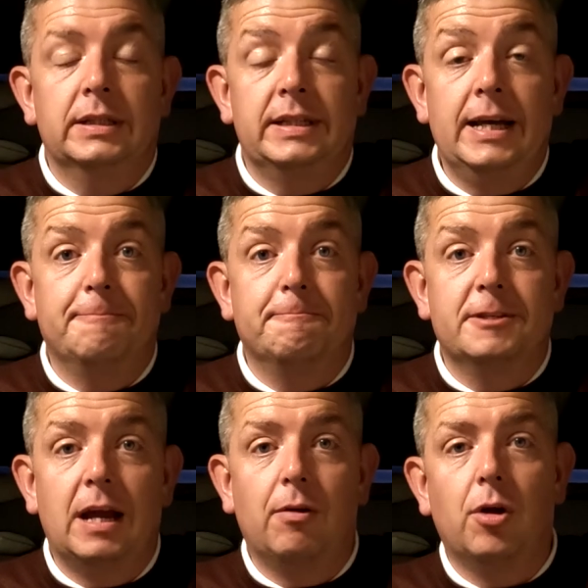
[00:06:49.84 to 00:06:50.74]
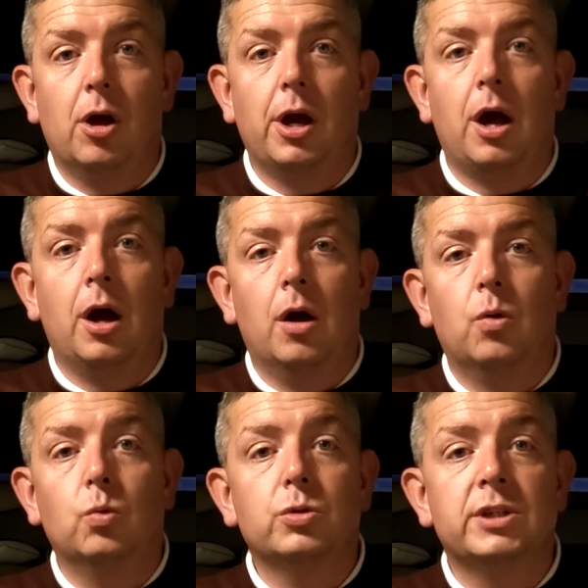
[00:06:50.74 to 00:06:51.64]
That's it. Sarah and I are
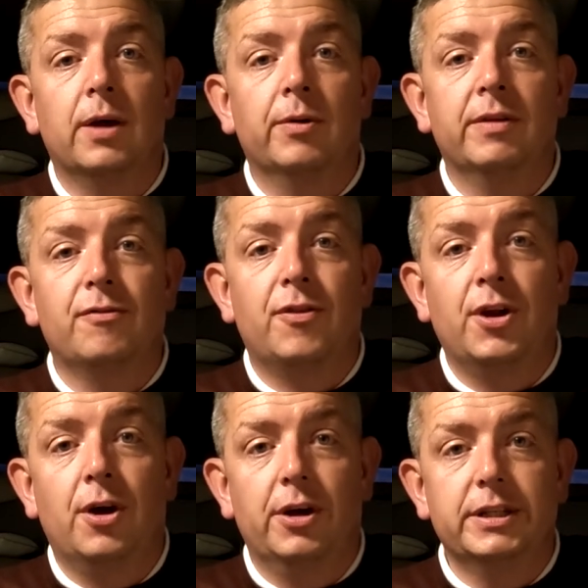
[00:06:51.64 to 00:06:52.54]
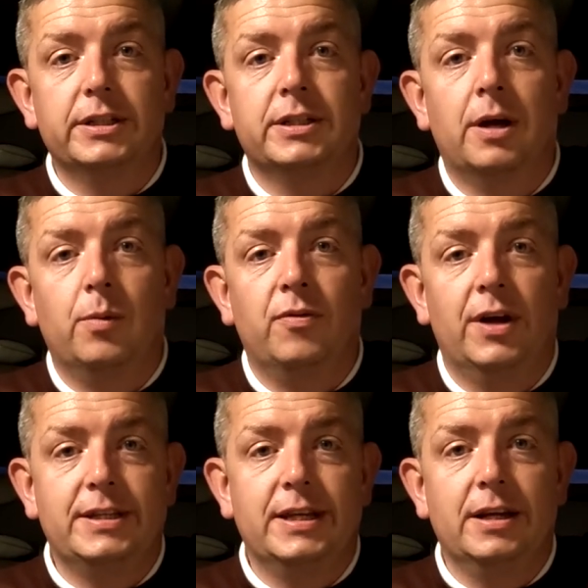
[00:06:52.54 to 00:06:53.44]
all settled in for the night. So we've
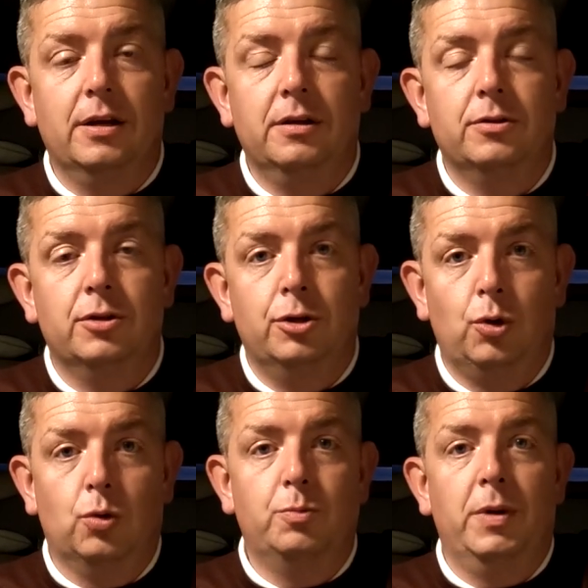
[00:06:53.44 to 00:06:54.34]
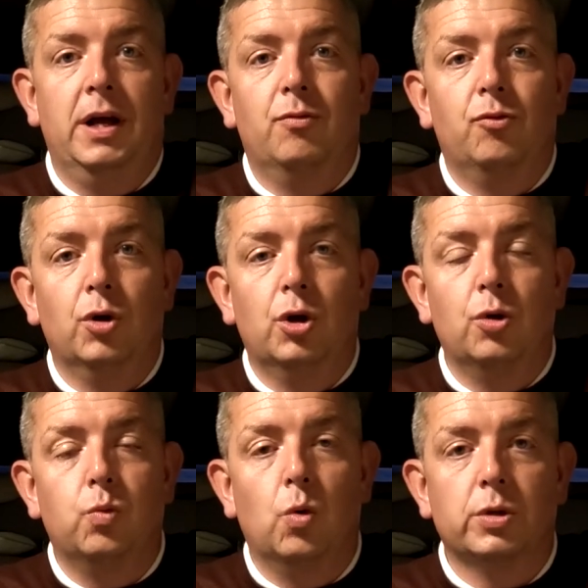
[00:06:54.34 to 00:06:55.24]
had dinner. The dog's been out for a
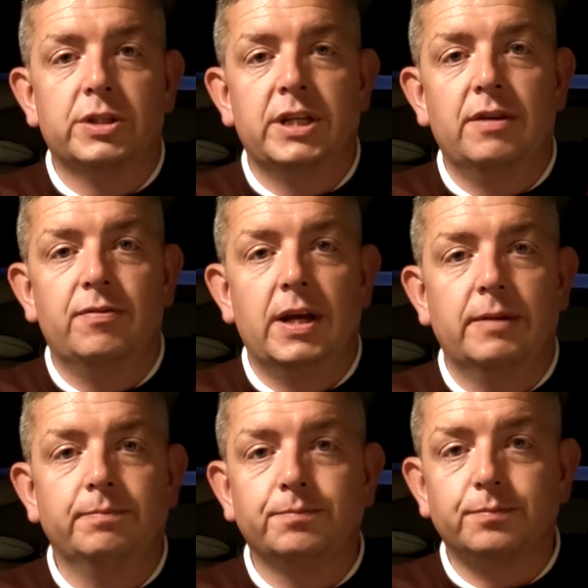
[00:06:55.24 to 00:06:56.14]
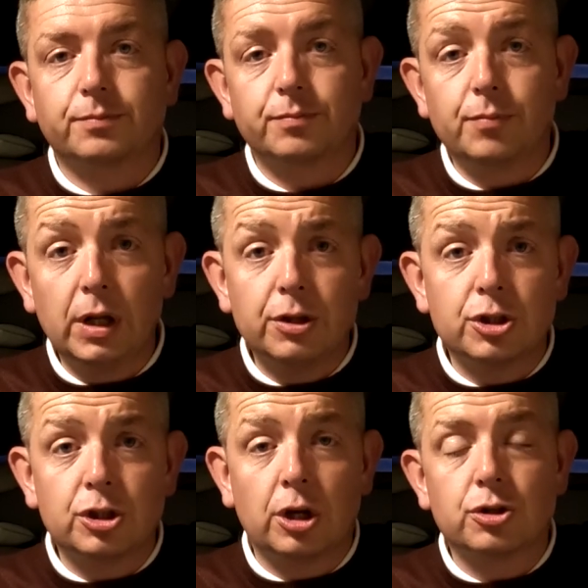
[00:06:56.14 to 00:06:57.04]
good walk this evening.
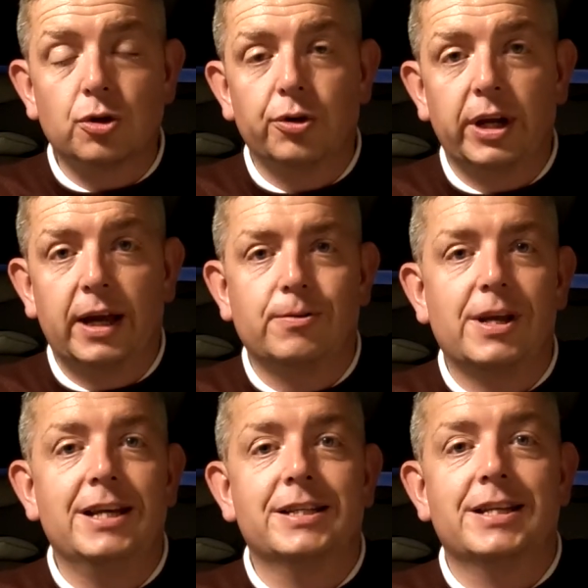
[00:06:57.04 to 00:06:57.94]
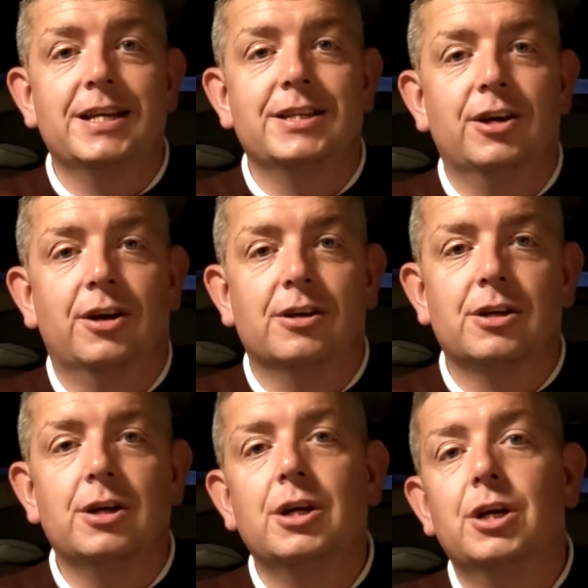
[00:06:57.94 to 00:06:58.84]
The sun's gone down. It's getting
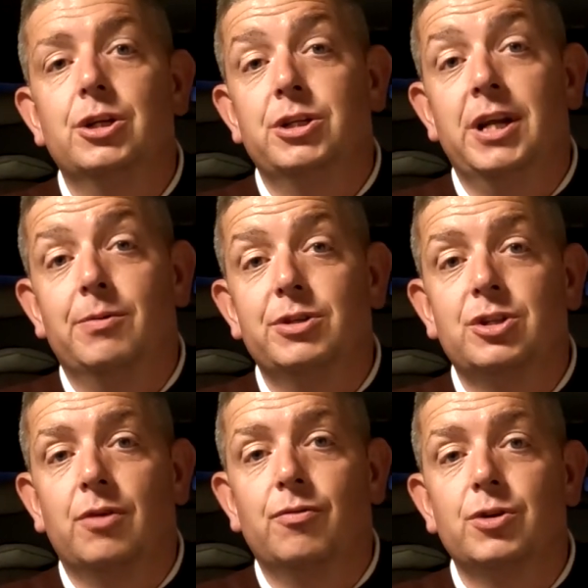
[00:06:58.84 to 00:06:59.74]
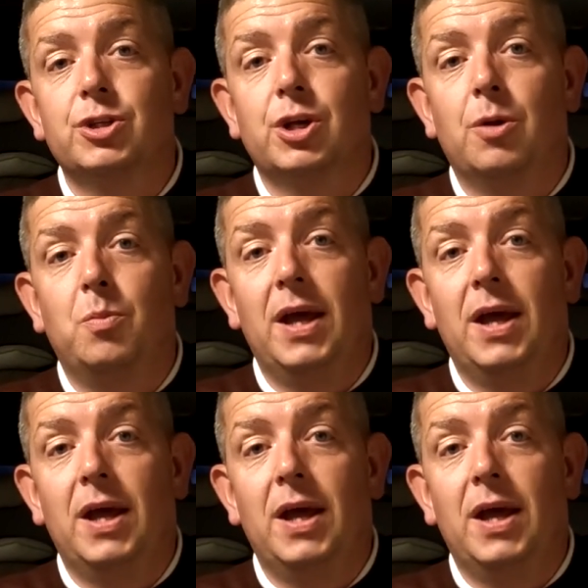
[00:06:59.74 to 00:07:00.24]
dark. So now it's time for us to go to